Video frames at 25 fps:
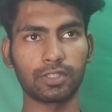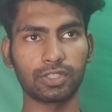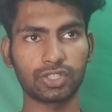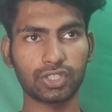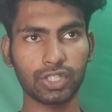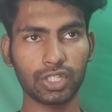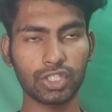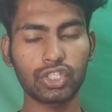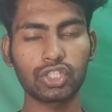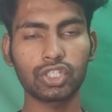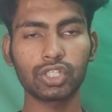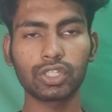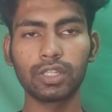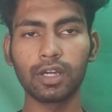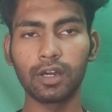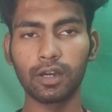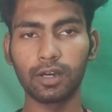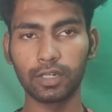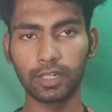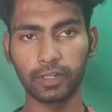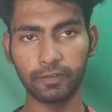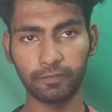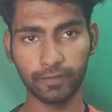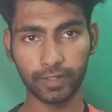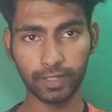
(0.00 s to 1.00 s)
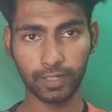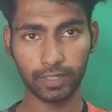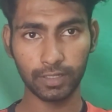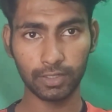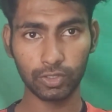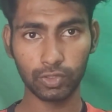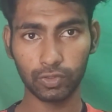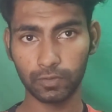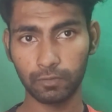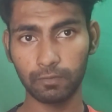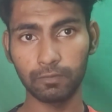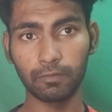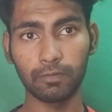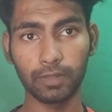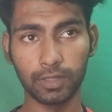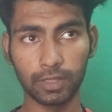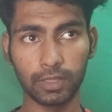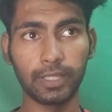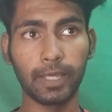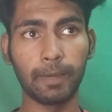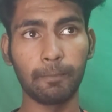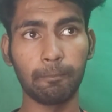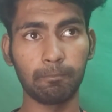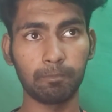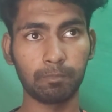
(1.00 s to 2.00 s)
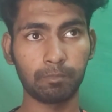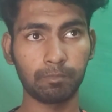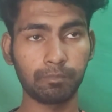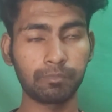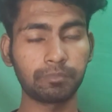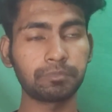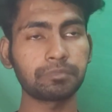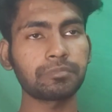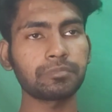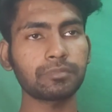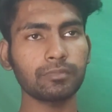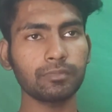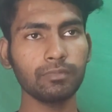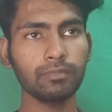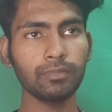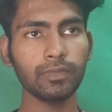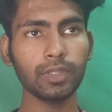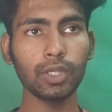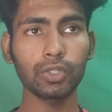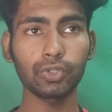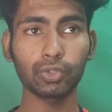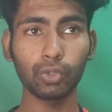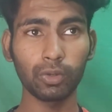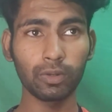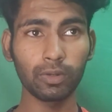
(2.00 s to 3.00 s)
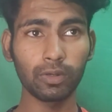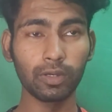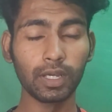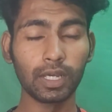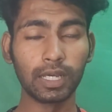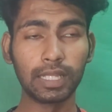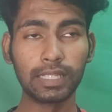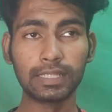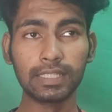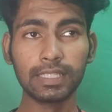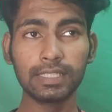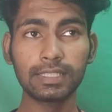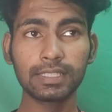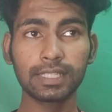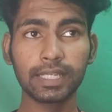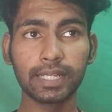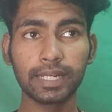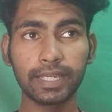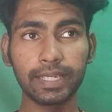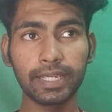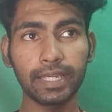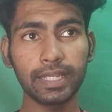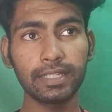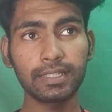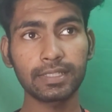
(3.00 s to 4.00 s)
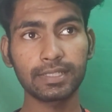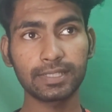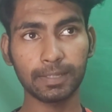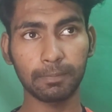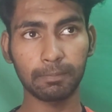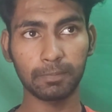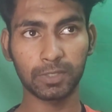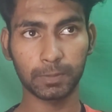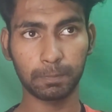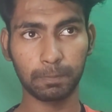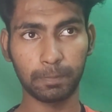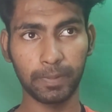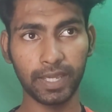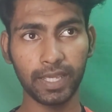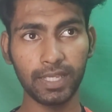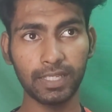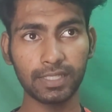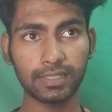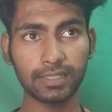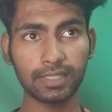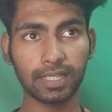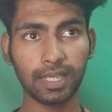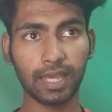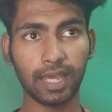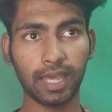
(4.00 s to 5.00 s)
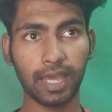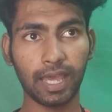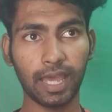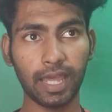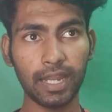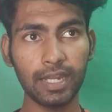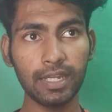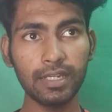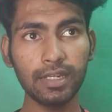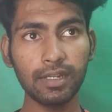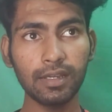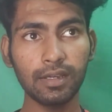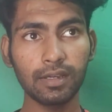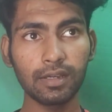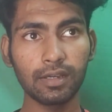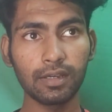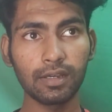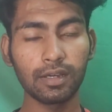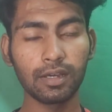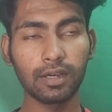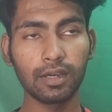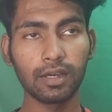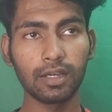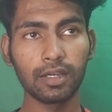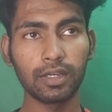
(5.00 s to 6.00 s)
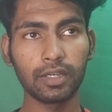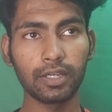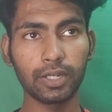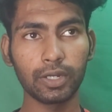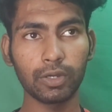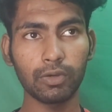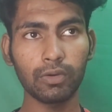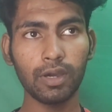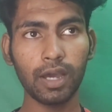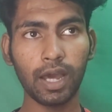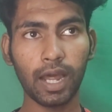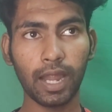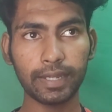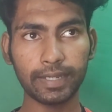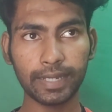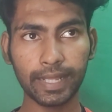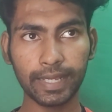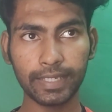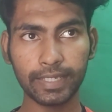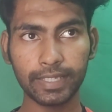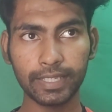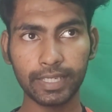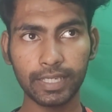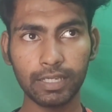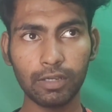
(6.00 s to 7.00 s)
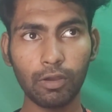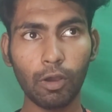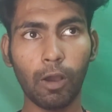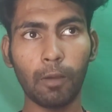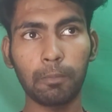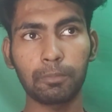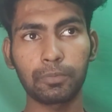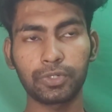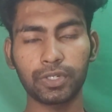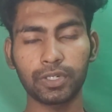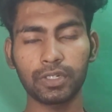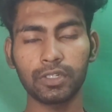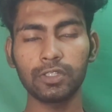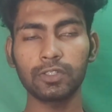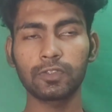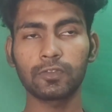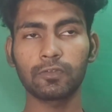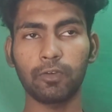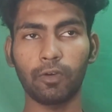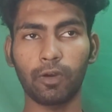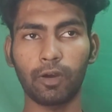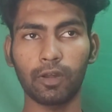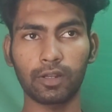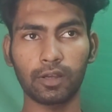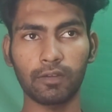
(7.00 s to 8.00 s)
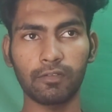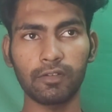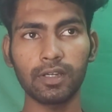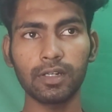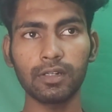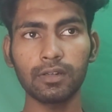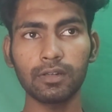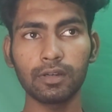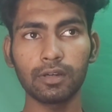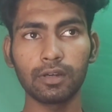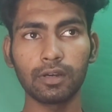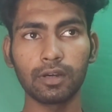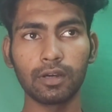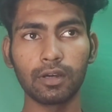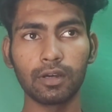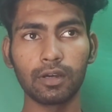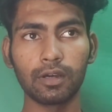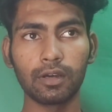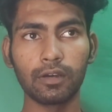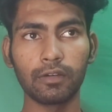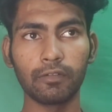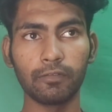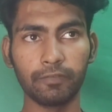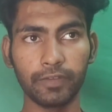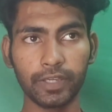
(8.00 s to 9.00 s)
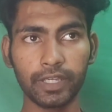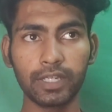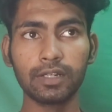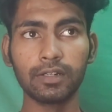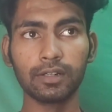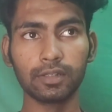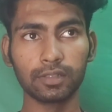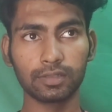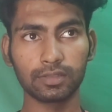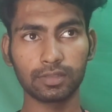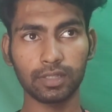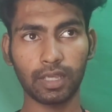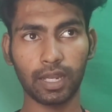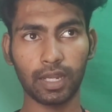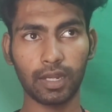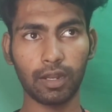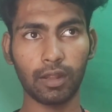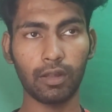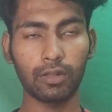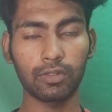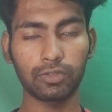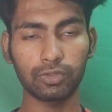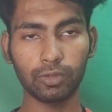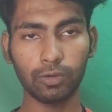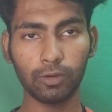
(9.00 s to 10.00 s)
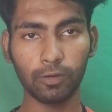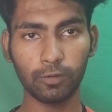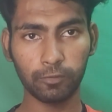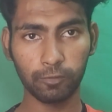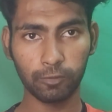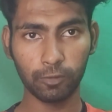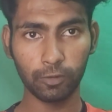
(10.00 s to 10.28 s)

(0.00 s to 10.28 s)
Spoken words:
stretch the defenders then. So this creates some space and attacking options for our wingers and also